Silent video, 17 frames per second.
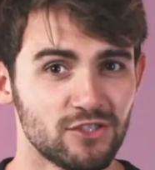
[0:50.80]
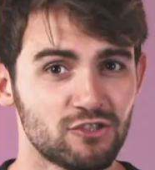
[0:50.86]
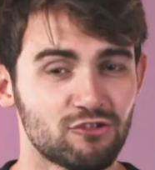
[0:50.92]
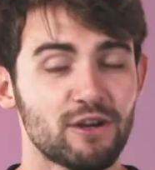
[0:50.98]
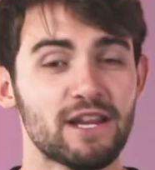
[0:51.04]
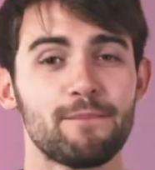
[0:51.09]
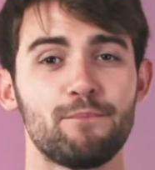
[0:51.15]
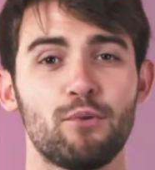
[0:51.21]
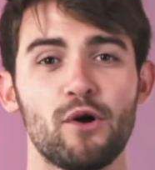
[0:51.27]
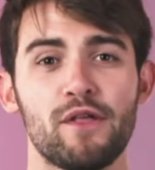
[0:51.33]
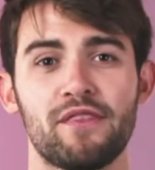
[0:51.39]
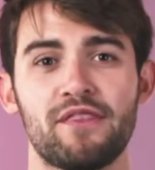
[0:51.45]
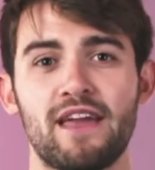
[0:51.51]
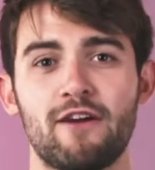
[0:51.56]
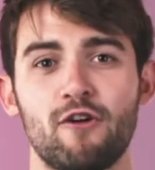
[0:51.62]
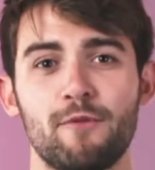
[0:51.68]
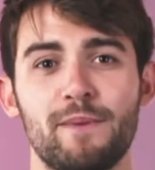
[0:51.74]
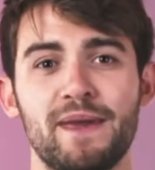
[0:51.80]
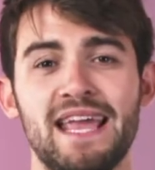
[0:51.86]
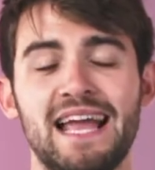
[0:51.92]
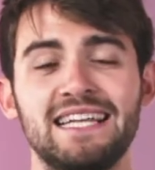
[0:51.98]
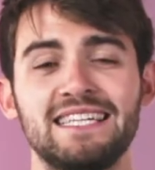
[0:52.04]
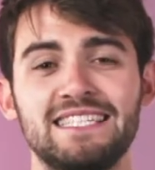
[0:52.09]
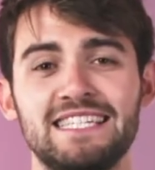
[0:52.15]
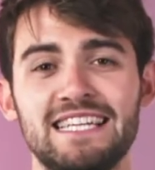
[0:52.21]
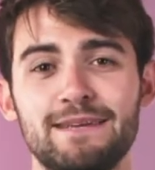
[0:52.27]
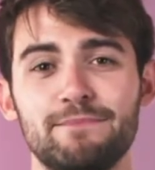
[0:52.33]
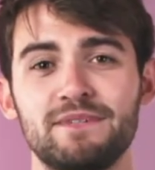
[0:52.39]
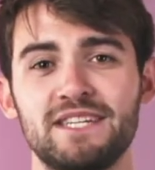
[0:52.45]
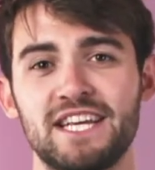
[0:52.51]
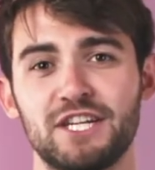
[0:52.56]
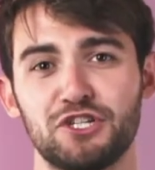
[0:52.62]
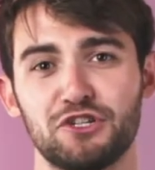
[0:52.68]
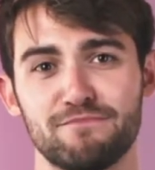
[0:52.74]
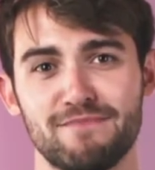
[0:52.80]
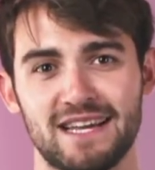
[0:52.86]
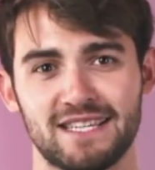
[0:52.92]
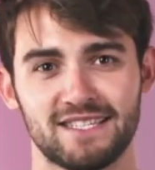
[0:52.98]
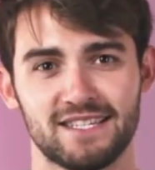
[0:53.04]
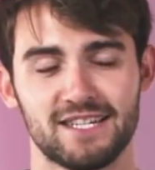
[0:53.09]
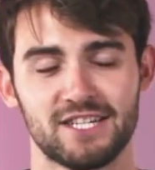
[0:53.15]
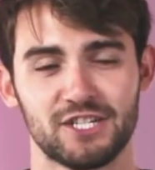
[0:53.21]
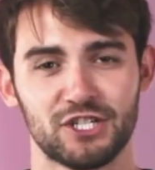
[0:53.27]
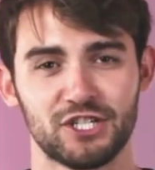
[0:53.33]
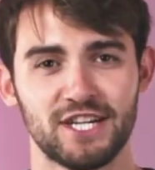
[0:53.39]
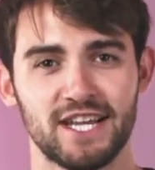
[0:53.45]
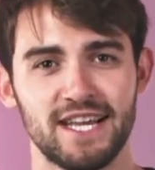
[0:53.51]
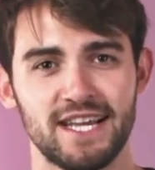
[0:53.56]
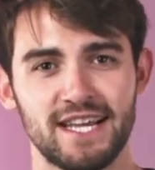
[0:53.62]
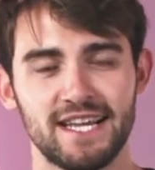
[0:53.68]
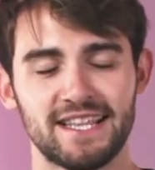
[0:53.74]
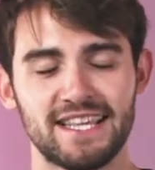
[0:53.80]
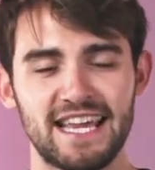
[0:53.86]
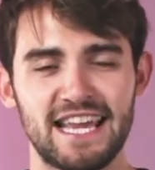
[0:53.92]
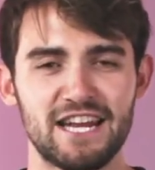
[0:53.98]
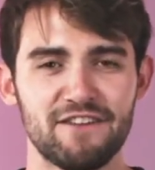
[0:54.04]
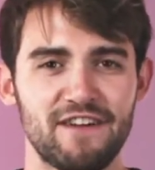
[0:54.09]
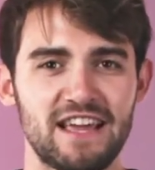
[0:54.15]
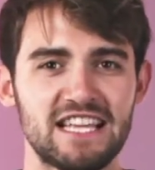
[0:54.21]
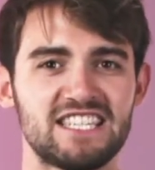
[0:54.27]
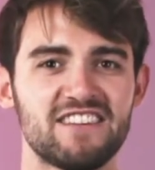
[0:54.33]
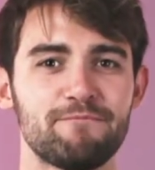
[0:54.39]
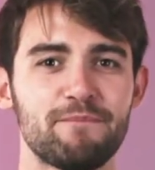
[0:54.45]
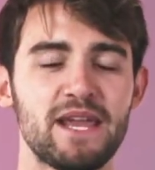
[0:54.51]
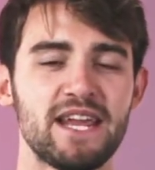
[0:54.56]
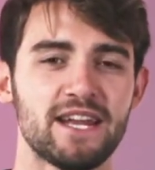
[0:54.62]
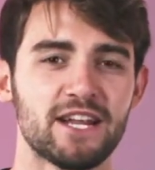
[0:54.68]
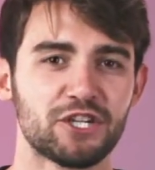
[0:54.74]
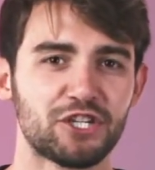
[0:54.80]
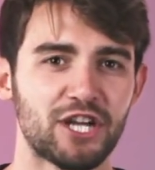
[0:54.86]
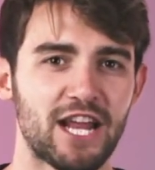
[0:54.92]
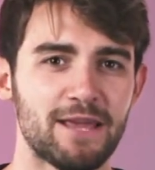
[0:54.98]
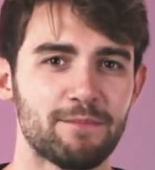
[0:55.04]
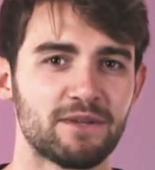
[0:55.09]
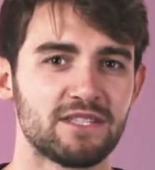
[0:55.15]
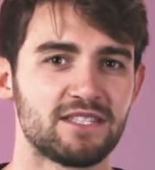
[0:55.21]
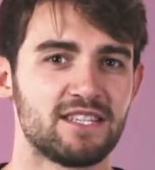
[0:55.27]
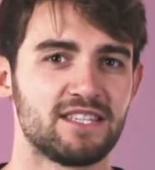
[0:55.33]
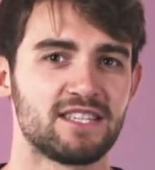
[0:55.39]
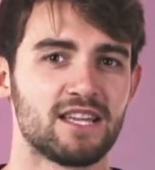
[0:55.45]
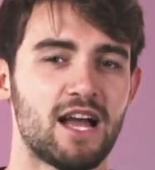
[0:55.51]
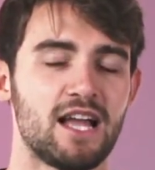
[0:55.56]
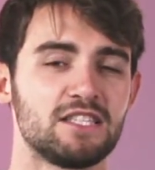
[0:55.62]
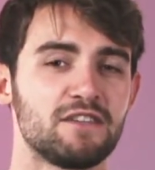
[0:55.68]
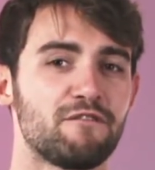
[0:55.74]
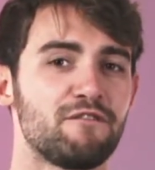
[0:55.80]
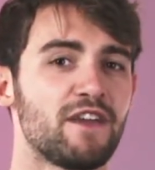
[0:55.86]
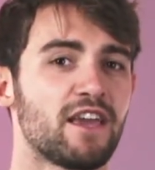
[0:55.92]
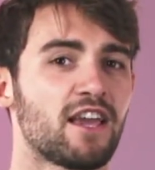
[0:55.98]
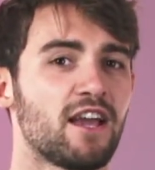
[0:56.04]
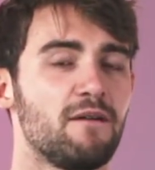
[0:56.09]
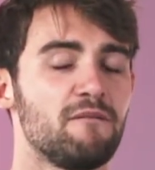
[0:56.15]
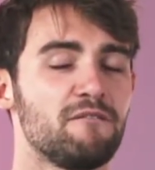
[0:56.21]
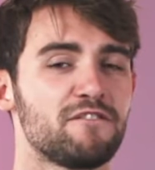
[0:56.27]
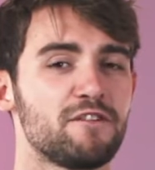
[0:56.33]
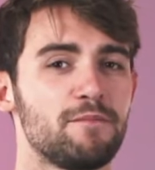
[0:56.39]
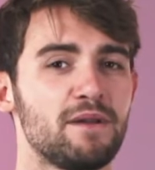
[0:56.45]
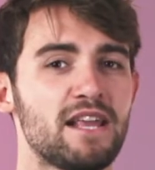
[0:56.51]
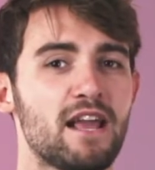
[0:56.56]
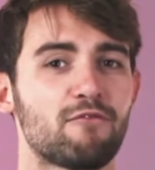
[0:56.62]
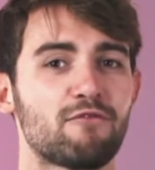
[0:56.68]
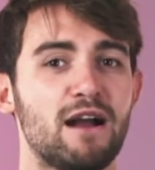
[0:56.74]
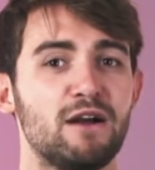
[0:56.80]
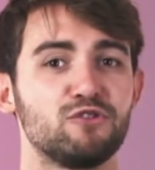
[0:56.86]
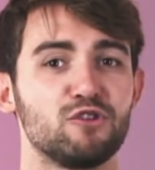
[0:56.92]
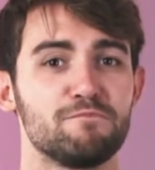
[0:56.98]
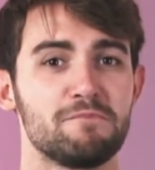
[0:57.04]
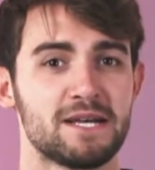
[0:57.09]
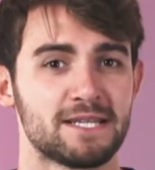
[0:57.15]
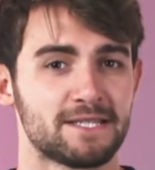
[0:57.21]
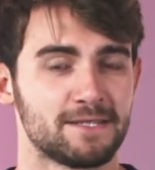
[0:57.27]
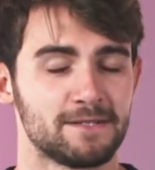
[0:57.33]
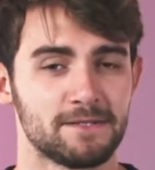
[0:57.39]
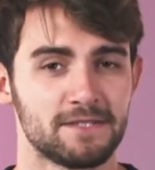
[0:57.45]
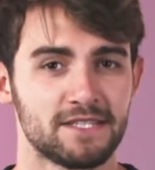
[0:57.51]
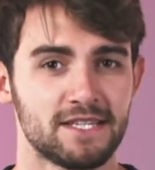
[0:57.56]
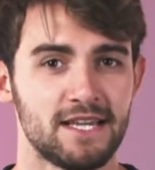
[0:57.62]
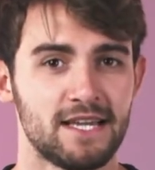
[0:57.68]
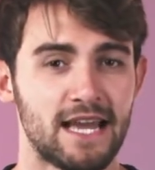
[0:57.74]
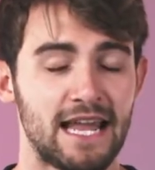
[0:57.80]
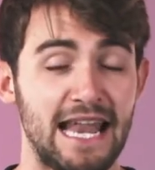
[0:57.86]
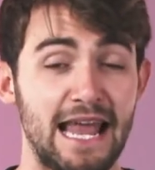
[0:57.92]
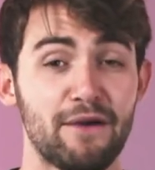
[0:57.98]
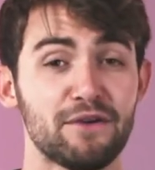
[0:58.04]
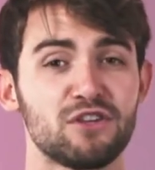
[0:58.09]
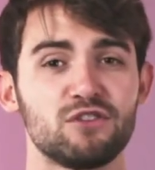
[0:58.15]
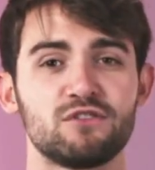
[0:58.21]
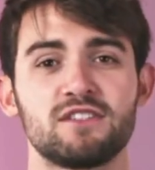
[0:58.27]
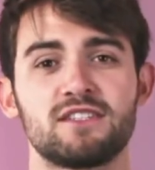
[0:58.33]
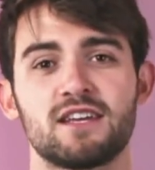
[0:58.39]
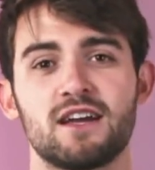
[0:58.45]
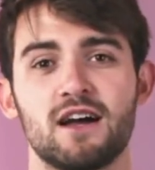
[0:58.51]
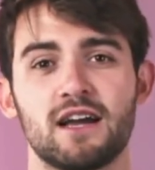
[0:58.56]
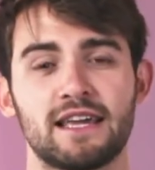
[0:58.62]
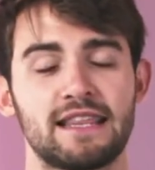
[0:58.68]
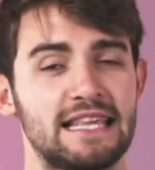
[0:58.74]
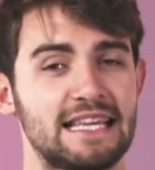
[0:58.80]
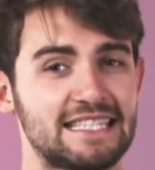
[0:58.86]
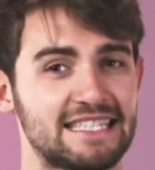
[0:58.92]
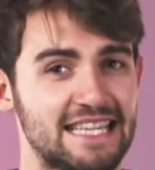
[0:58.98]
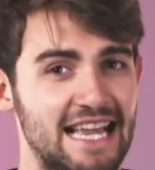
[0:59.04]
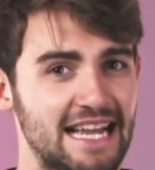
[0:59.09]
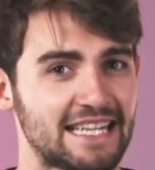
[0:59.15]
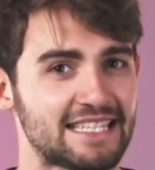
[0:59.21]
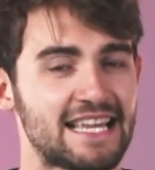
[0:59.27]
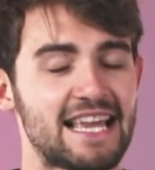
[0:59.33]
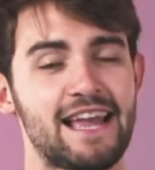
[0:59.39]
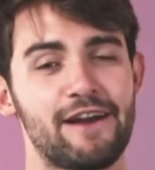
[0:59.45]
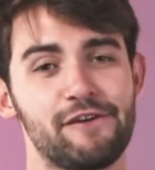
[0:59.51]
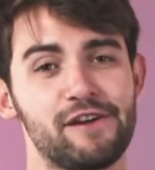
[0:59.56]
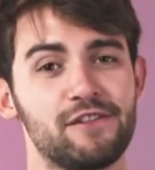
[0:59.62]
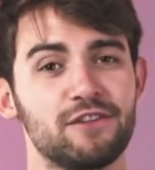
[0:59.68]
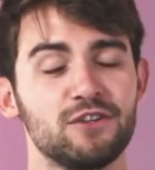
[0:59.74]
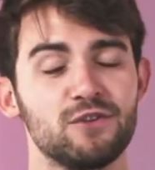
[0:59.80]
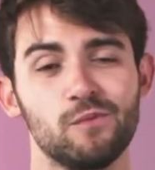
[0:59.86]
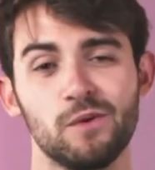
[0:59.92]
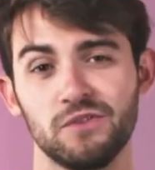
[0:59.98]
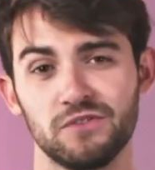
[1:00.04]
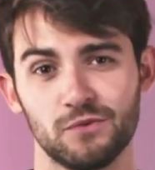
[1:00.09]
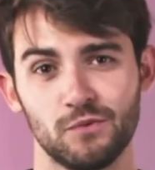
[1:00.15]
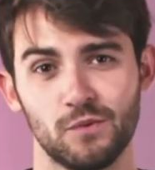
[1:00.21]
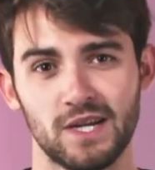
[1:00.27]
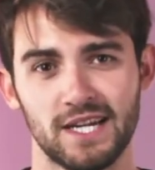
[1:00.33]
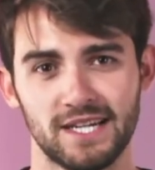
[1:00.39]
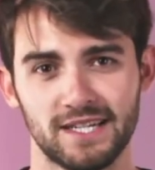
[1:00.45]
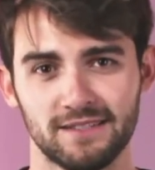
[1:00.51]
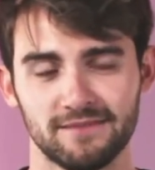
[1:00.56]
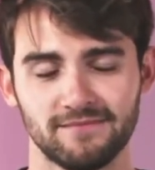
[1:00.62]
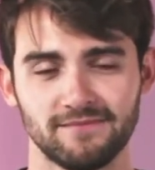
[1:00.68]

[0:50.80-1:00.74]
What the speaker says: trigger point therapy, and deep tissue massage. The innovative peanut shape is designed to fit comfortably around your muscles, allowing you to target the exact area that you want to work.